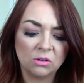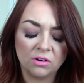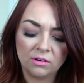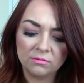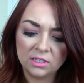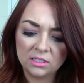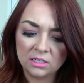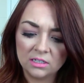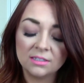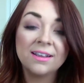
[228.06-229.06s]
or this
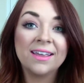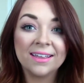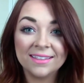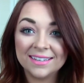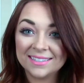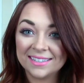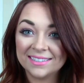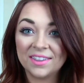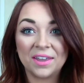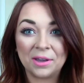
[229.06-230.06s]
is, this
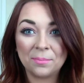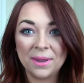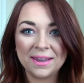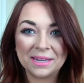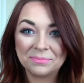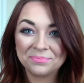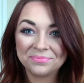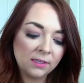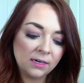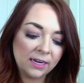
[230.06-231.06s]
is Think Pink.
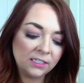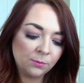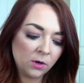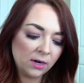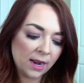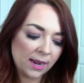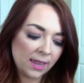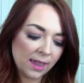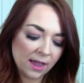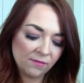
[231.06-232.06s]
The next one
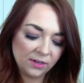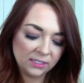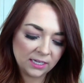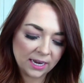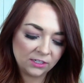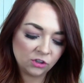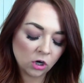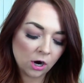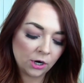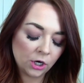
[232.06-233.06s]
I have is a
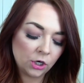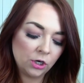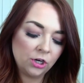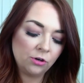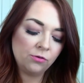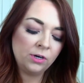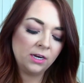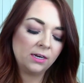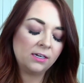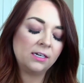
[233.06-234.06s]
dark
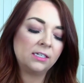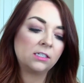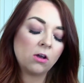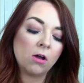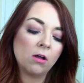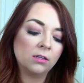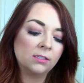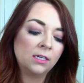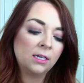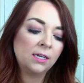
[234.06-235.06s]
nude and it is
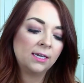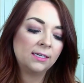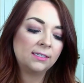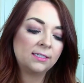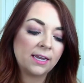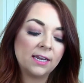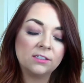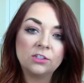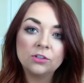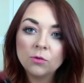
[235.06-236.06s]
called
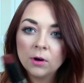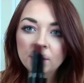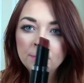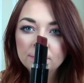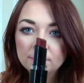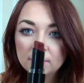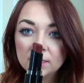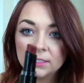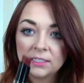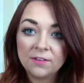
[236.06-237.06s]
Sandstorm.
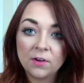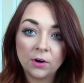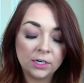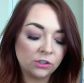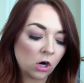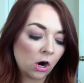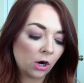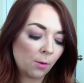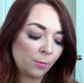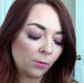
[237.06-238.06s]
It is a very
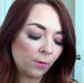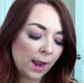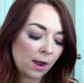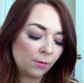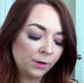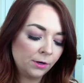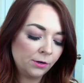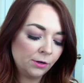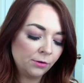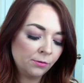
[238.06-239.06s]
dark brown
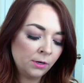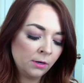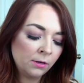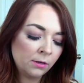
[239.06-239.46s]
nude,